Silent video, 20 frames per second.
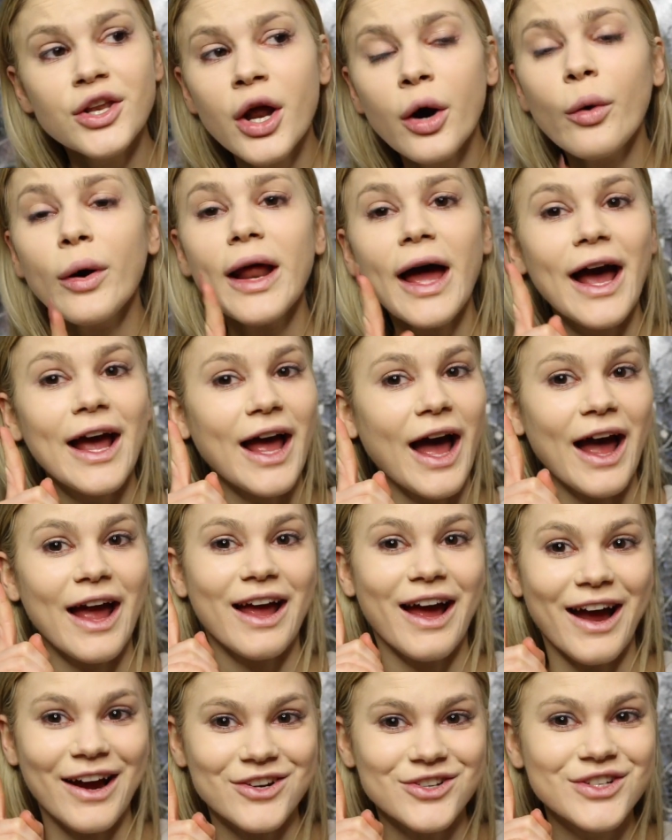you know what? I,
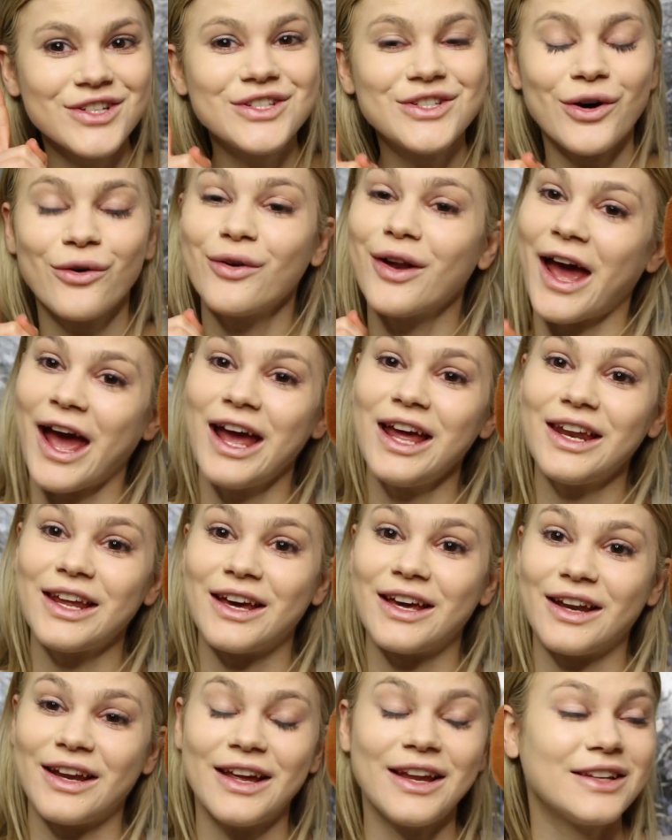I actually don't hate
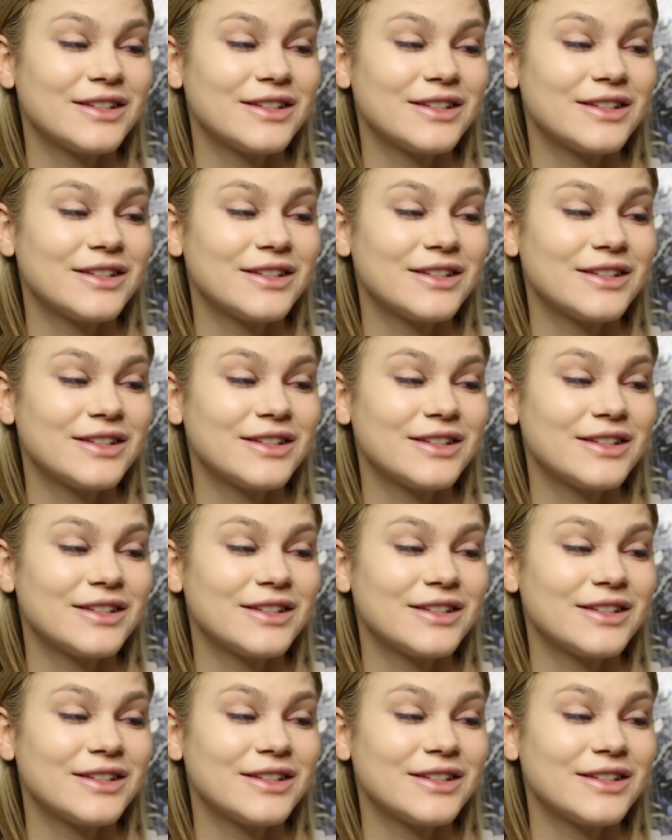it.